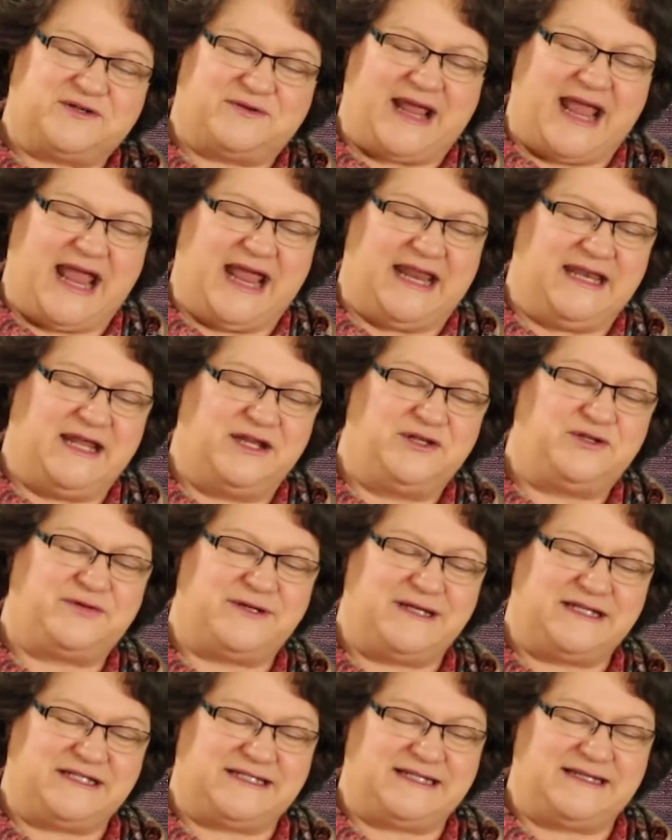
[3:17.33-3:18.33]
grade,
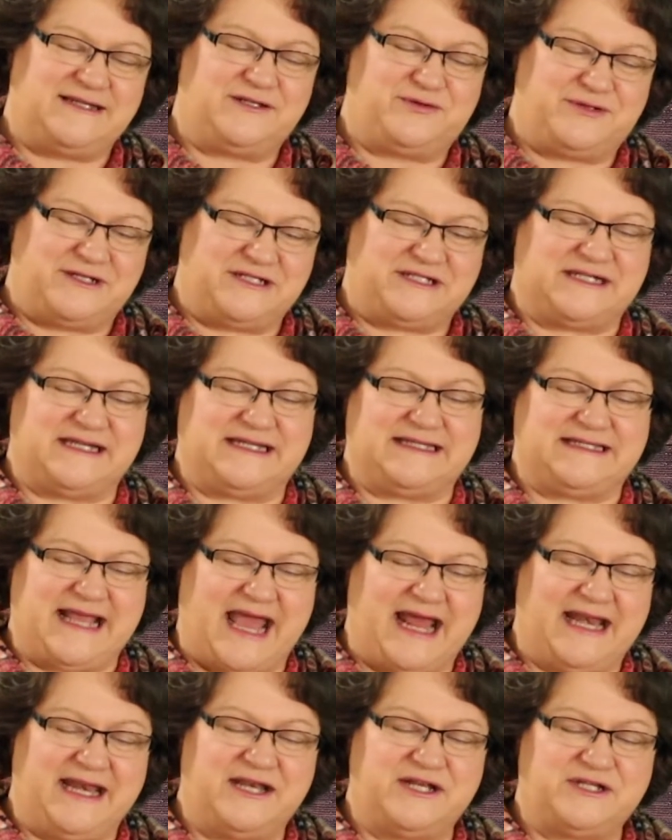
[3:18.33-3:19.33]
Tricia
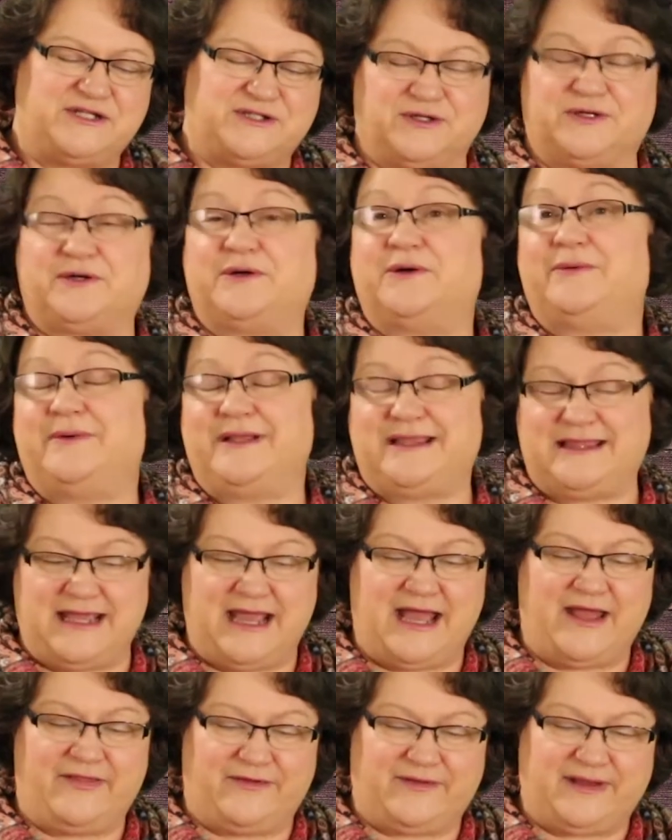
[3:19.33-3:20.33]
sat in a circle with
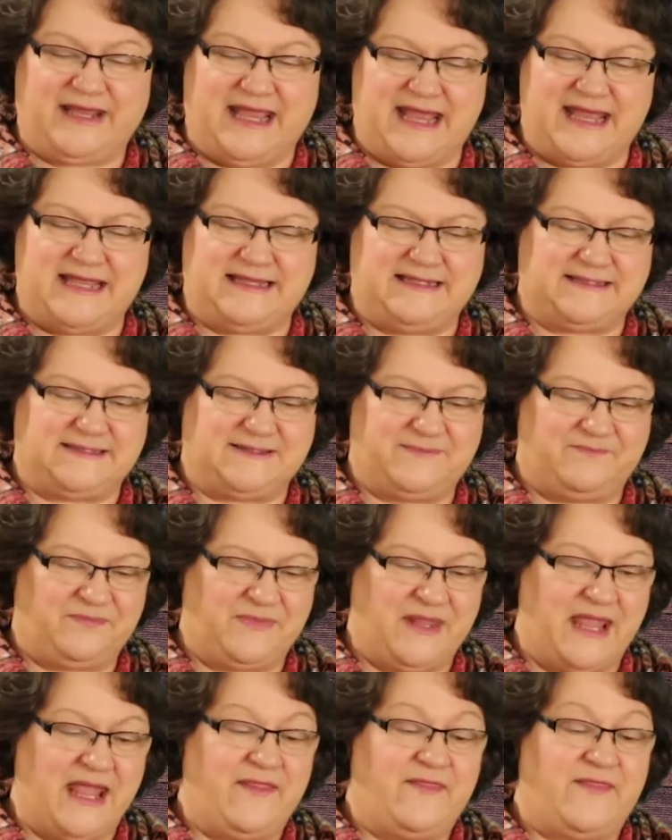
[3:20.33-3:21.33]
the other kids.
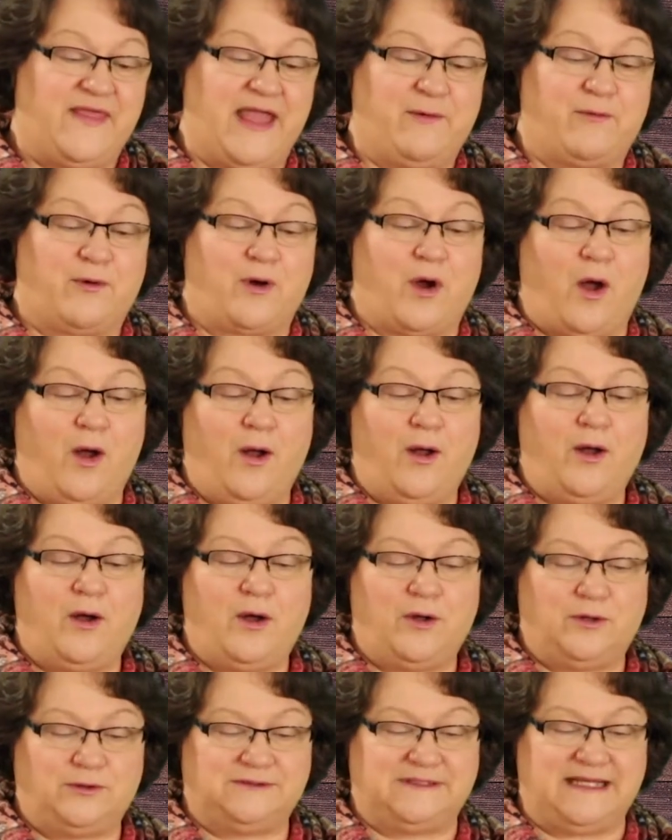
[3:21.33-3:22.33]
They were all
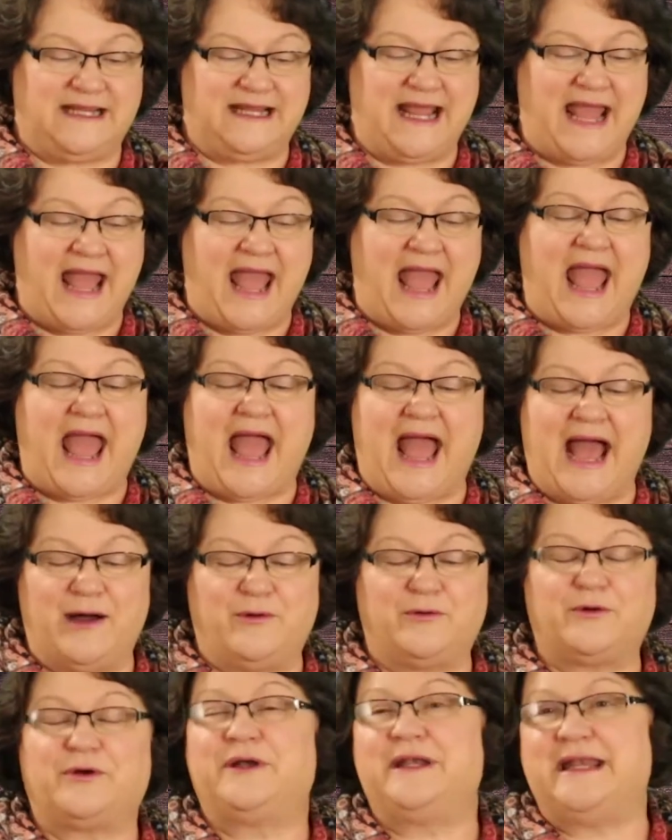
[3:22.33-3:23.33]
holding
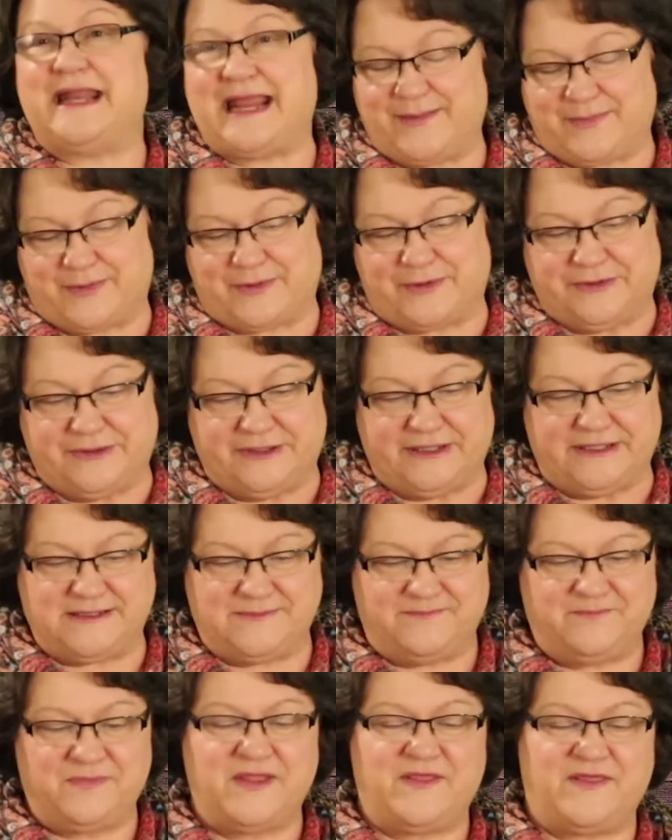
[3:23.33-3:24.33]
Our
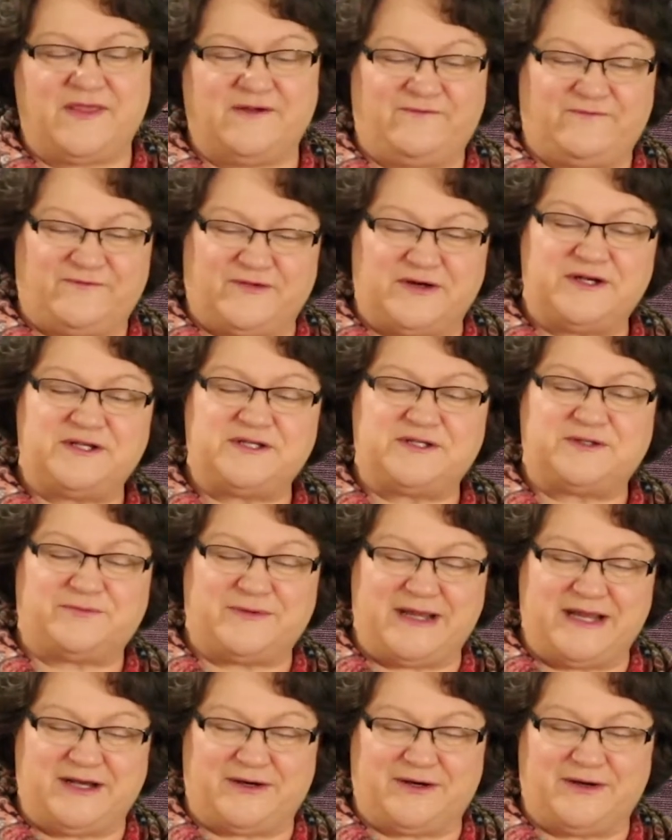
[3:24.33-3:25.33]
Neighborhood, the first
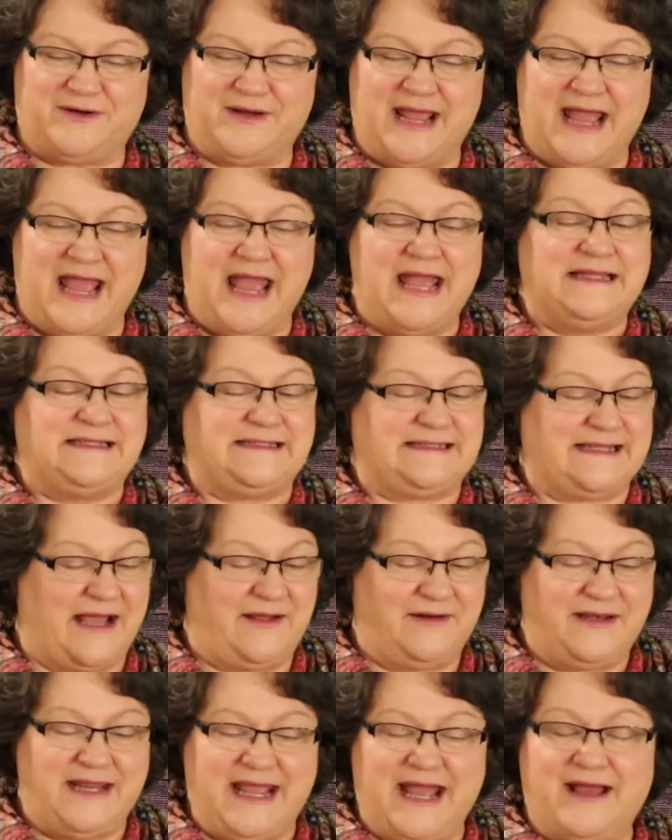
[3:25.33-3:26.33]
reader,
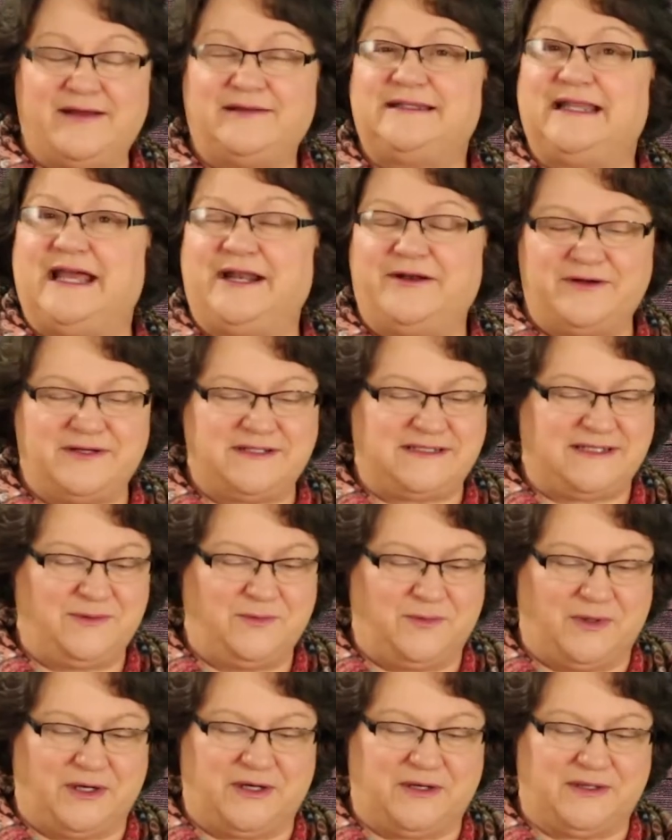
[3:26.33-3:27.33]
sounding out letters
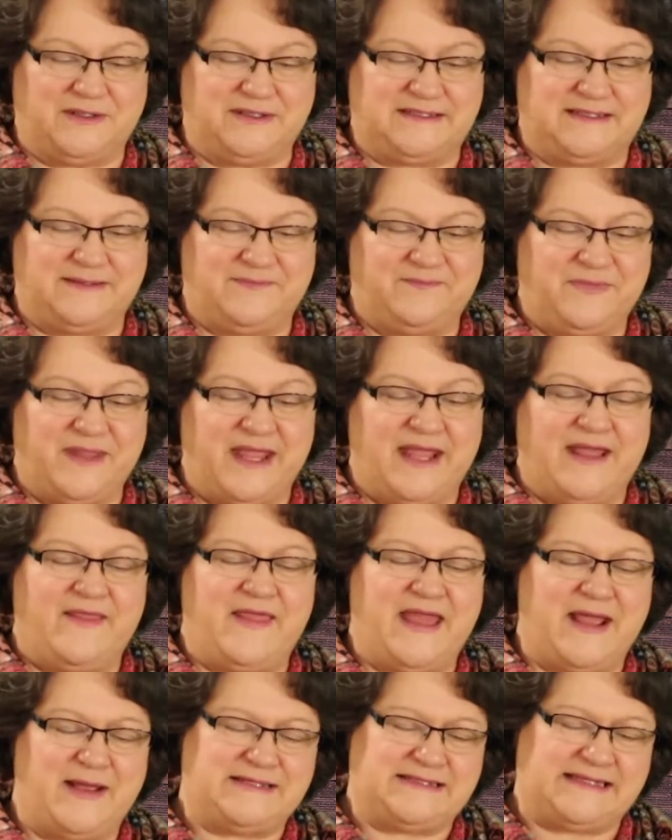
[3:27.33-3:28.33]
and words.
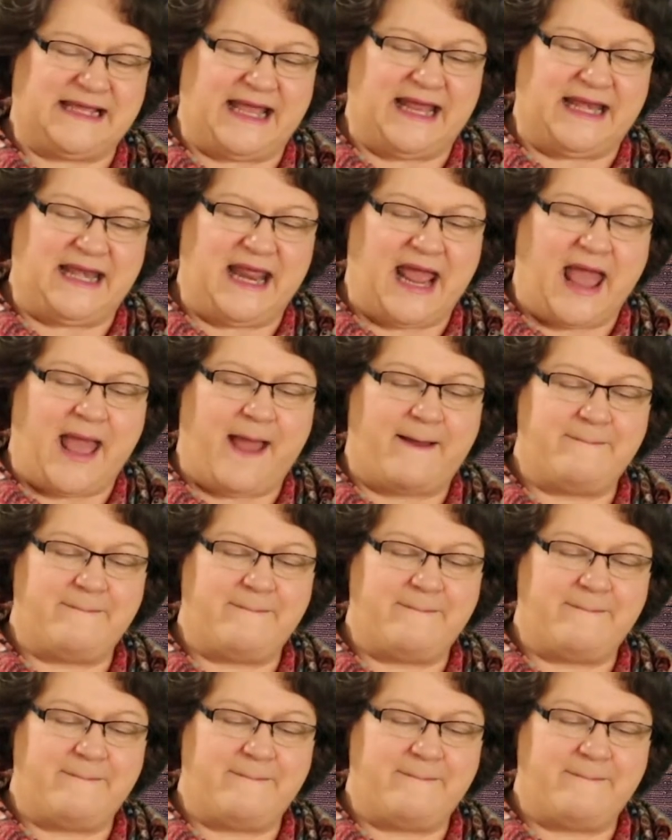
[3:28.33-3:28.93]
They said,